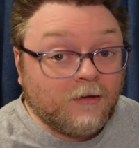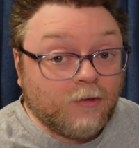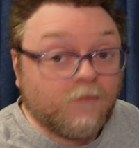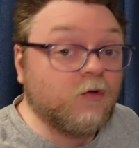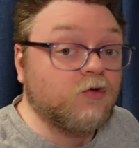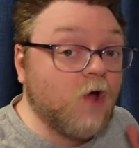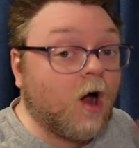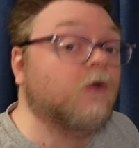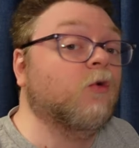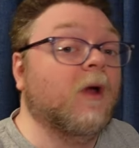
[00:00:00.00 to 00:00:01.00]
So if you
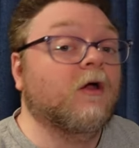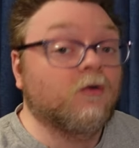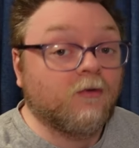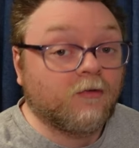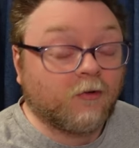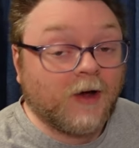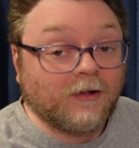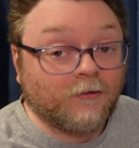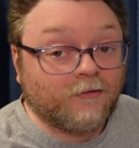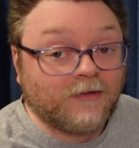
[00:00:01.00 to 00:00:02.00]
aren't aware who the
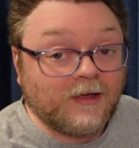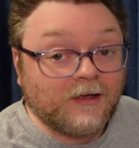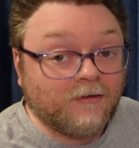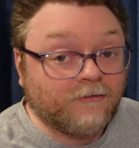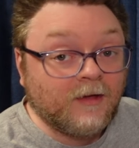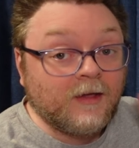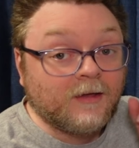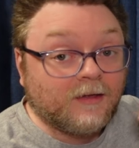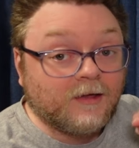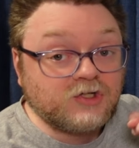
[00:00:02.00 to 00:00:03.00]
great Luke Ski is,
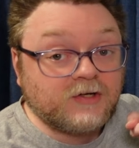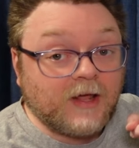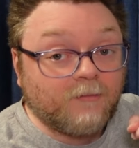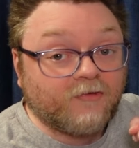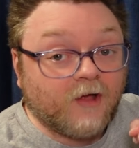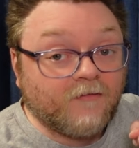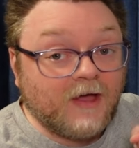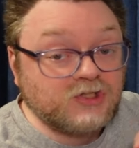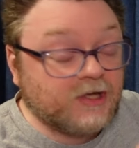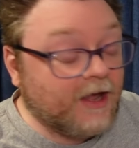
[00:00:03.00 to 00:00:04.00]
get your damn self
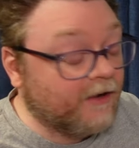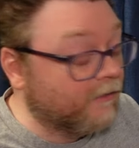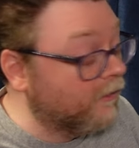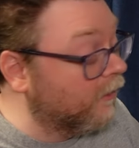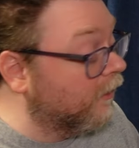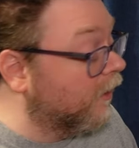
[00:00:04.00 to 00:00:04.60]
educated.